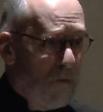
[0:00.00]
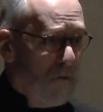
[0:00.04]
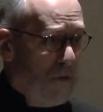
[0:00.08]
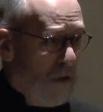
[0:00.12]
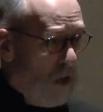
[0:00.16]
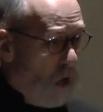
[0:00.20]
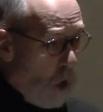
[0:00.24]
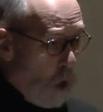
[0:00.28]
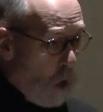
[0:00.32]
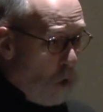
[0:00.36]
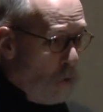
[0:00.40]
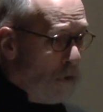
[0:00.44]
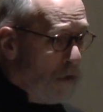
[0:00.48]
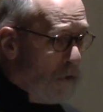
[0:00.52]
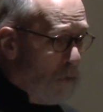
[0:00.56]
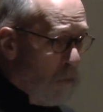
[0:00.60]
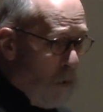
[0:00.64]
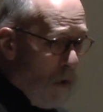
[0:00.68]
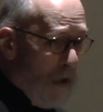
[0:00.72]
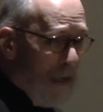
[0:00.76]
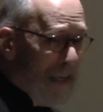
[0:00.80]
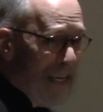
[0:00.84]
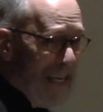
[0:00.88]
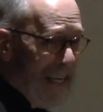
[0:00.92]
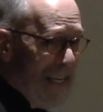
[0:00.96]
if the only
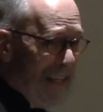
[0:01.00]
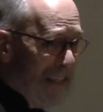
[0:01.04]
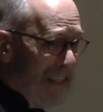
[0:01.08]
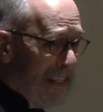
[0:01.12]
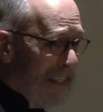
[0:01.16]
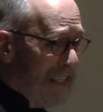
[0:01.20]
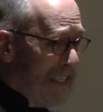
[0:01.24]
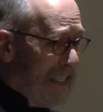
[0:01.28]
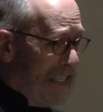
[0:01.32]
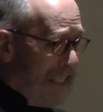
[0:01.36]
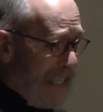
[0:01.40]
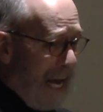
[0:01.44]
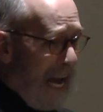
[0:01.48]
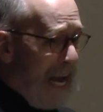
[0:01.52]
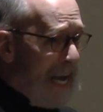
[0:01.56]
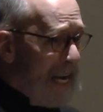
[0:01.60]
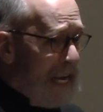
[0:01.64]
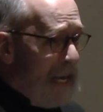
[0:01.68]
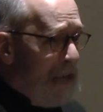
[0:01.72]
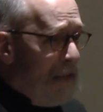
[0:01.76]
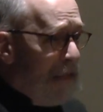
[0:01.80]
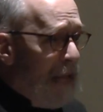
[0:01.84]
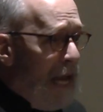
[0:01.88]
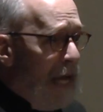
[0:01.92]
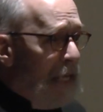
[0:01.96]
one in the
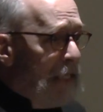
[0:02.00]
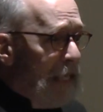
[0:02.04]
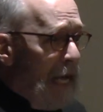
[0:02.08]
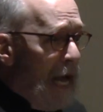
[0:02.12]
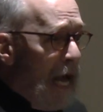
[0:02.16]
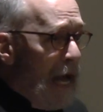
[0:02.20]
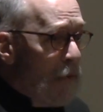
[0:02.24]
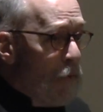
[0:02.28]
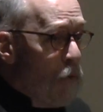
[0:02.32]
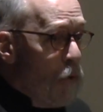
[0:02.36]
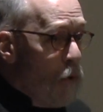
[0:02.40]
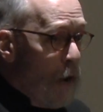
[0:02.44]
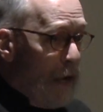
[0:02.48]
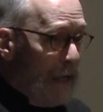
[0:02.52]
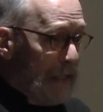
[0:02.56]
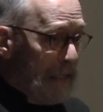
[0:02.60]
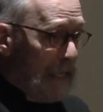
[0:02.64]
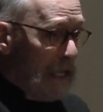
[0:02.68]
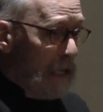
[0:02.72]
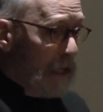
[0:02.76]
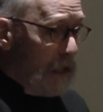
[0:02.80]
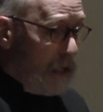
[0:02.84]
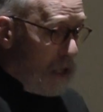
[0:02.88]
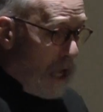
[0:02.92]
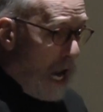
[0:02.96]
society at that time who has
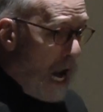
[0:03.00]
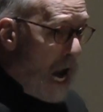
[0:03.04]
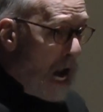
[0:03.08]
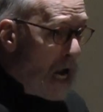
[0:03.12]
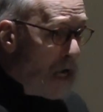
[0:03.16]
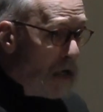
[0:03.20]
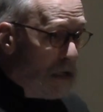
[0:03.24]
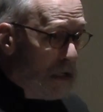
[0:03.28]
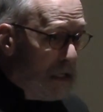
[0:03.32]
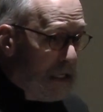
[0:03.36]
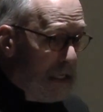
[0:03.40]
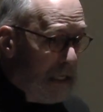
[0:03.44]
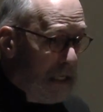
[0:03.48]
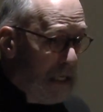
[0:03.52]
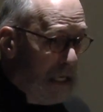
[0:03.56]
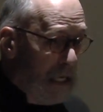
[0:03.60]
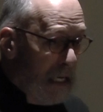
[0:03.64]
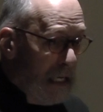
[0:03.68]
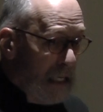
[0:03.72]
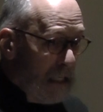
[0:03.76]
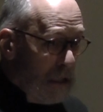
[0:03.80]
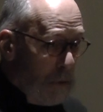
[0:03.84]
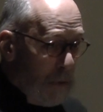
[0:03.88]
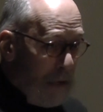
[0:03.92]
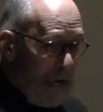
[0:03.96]
the authority
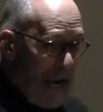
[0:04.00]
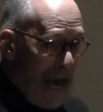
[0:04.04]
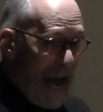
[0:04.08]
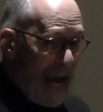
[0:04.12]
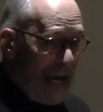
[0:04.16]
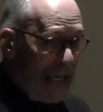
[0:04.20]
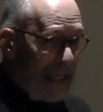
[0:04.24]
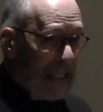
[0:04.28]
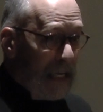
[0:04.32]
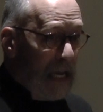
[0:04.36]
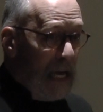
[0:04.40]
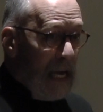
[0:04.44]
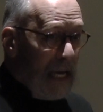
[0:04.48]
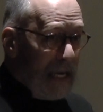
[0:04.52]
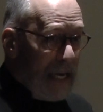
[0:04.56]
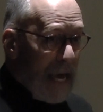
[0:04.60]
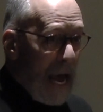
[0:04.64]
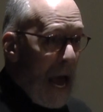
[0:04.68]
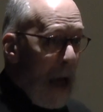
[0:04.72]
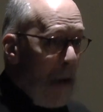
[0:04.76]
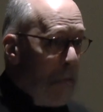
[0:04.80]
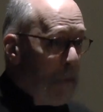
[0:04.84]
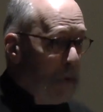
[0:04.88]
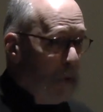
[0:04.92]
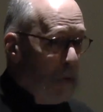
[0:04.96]
to enact
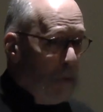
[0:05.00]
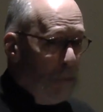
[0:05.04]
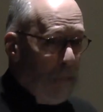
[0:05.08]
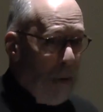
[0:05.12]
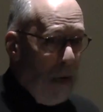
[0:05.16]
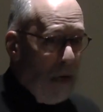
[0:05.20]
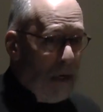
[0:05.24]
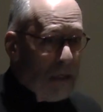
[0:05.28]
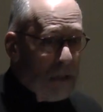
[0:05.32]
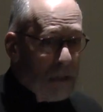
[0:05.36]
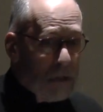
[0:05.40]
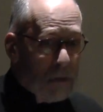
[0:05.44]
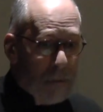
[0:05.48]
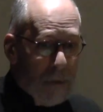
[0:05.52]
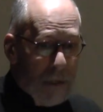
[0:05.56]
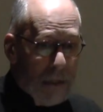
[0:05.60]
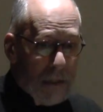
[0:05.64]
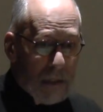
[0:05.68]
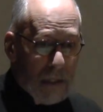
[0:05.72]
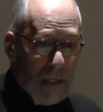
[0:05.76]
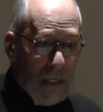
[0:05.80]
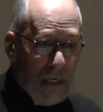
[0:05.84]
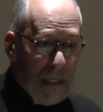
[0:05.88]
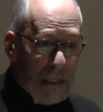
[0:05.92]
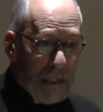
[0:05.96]
capital
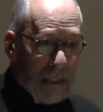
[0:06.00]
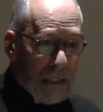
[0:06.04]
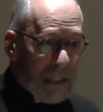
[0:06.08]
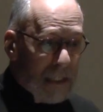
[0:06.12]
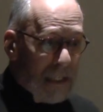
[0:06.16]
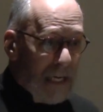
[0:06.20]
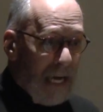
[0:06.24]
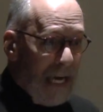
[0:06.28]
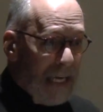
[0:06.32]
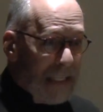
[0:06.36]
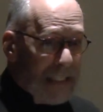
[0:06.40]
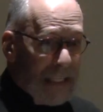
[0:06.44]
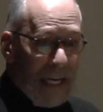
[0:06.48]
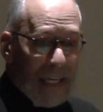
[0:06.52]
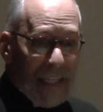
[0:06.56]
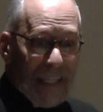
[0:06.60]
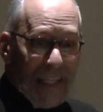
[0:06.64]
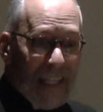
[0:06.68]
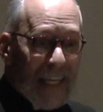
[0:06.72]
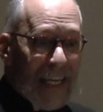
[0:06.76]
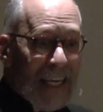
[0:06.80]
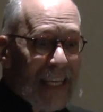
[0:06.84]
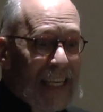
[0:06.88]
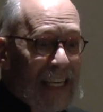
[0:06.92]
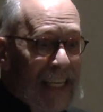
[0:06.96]
punishment decides
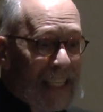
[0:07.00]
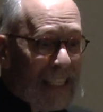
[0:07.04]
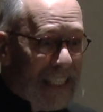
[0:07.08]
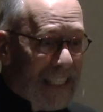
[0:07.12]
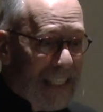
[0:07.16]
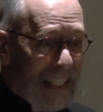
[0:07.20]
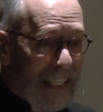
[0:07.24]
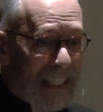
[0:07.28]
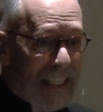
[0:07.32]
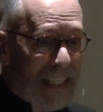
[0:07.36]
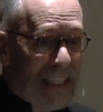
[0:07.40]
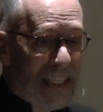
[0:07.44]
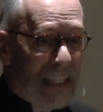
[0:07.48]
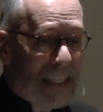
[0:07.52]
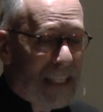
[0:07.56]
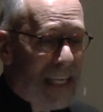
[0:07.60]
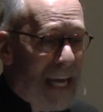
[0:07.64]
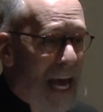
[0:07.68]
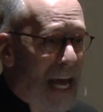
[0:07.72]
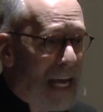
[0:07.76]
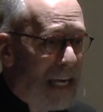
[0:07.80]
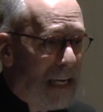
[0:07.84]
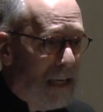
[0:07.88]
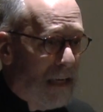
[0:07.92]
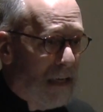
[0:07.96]
on leniency
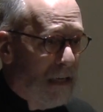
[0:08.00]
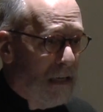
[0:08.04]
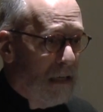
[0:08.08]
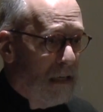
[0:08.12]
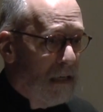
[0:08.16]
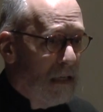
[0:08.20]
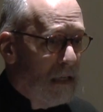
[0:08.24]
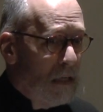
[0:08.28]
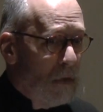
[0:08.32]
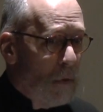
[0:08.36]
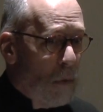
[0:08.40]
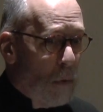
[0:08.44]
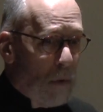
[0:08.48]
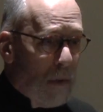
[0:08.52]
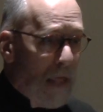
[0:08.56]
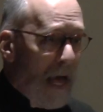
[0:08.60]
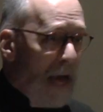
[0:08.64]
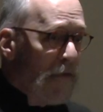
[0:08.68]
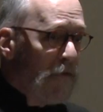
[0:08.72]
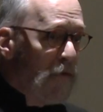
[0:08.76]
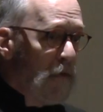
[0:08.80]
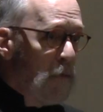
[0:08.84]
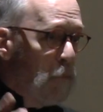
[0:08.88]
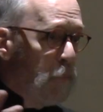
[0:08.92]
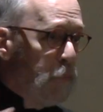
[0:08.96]
instead, or
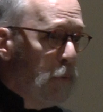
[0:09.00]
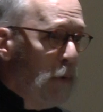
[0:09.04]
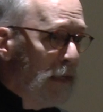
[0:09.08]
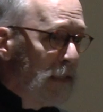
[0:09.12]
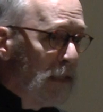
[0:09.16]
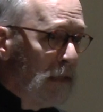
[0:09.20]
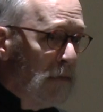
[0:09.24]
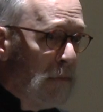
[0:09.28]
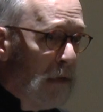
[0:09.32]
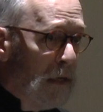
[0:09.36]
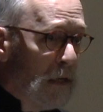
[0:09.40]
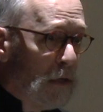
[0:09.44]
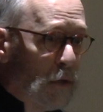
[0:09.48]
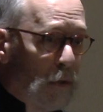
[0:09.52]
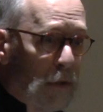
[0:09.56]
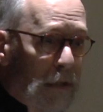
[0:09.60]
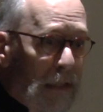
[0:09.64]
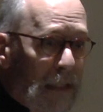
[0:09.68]
life imprisonment, or